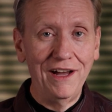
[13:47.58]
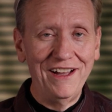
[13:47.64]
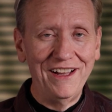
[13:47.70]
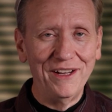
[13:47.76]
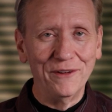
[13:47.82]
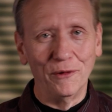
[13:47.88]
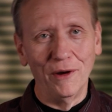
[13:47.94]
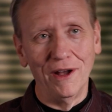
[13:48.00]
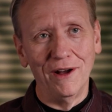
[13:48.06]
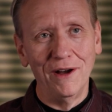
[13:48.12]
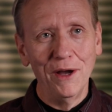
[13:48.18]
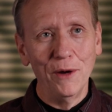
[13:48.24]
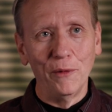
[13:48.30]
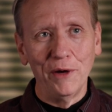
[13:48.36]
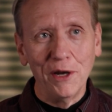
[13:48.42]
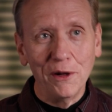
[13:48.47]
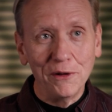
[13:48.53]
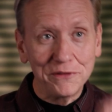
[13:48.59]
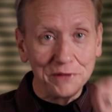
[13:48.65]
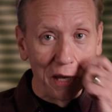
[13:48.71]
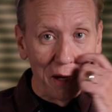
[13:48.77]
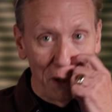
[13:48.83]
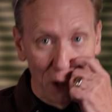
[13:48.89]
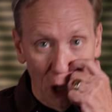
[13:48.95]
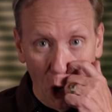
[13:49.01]
Well, we don't
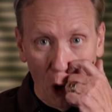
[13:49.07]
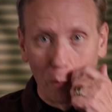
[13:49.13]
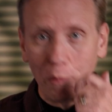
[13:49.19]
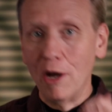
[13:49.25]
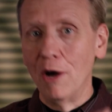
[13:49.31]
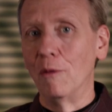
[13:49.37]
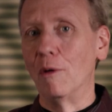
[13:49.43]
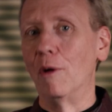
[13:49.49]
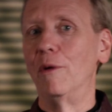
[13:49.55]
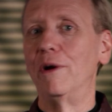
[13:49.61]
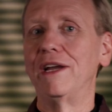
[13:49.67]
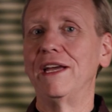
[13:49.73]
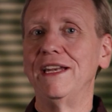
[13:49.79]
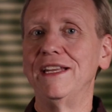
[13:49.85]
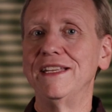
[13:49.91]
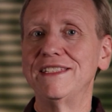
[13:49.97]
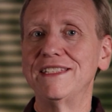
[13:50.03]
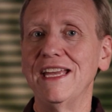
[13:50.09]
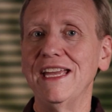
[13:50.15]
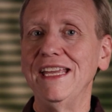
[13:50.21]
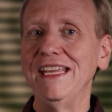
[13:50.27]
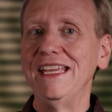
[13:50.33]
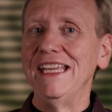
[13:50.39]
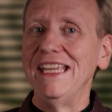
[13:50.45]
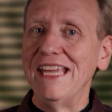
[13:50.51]
say nope, but we're going to
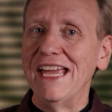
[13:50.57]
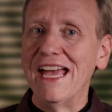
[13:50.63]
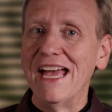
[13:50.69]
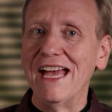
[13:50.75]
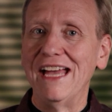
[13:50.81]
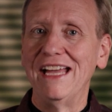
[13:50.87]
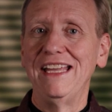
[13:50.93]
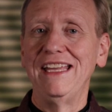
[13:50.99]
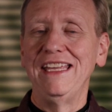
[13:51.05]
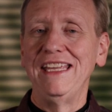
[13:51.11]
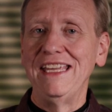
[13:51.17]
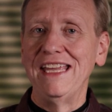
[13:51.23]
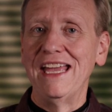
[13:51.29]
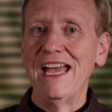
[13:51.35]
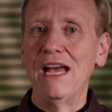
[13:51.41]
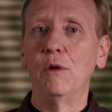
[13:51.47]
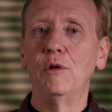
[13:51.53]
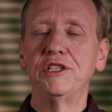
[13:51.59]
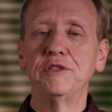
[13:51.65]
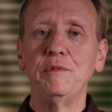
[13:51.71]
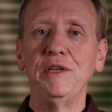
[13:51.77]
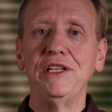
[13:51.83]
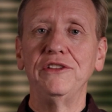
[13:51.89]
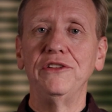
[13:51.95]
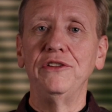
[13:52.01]
say, yeah, which
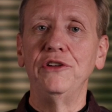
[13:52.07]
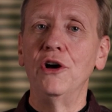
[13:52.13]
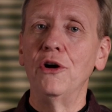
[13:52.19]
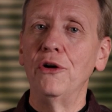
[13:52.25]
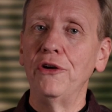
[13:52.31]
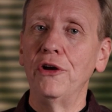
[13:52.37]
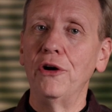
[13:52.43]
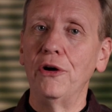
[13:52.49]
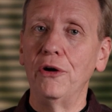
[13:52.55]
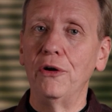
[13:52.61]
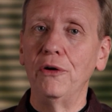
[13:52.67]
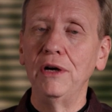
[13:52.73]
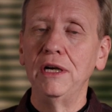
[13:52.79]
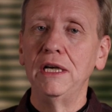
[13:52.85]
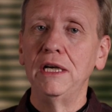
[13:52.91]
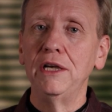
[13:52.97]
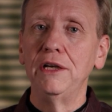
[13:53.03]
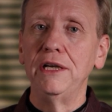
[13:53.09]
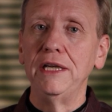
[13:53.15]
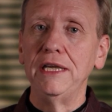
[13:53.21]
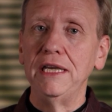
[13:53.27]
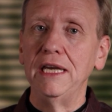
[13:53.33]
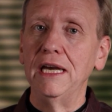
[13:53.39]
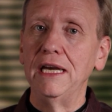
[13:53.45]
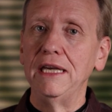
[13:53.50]
means no.
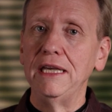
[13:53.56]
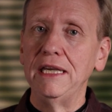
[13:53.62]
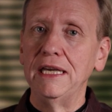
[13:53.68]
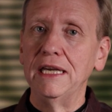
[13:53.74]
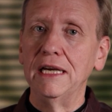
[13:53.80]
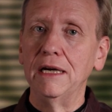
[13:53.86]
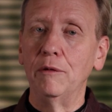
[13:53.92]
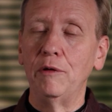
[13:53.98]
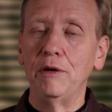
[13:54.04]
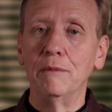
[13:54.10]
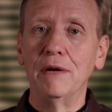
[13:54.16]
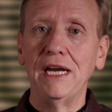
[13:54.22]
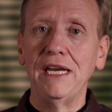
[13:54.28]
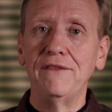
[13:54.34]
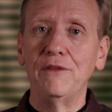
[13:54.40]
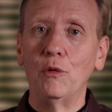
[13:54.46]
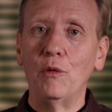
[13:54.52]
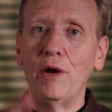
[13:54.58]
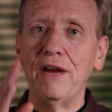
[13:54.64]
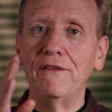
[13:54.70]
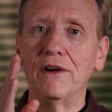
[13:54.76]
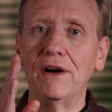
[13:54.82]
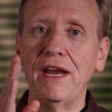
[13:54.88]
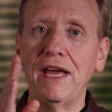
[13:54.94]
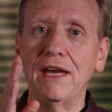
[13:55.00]
Yeah. We might even wave
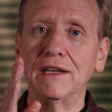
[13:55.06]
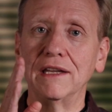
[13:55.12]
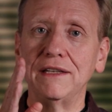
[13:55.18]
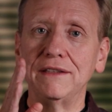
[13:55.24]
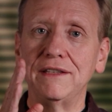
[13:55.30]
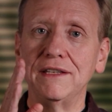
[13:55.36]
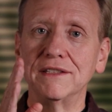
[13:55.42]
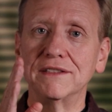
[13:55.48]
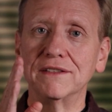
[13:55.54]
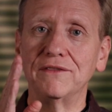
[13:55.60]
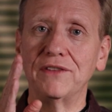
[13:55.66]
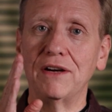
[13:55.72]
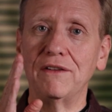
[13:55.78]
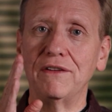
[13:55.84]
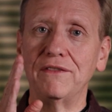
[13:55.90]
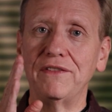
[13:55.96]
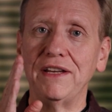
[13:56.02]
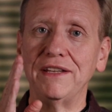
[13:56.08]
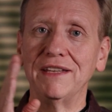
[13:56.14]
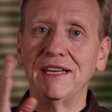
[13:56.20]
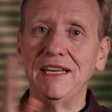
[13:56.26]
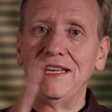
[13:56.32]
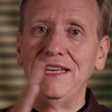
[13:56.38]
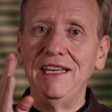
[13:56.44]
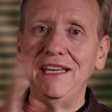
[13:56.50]
our hand like this in front of our face.
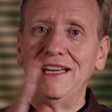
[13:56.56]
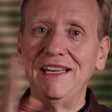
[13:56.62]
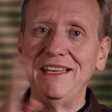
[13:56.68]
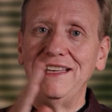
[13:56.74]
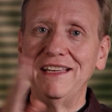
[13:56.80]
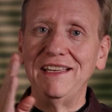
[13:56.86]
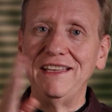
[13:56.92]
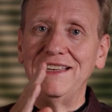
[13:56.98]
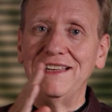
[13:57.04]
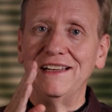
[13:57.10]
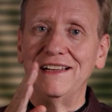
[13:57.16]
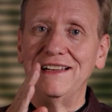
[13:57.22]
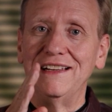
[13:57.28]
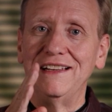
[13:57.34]
Yeah.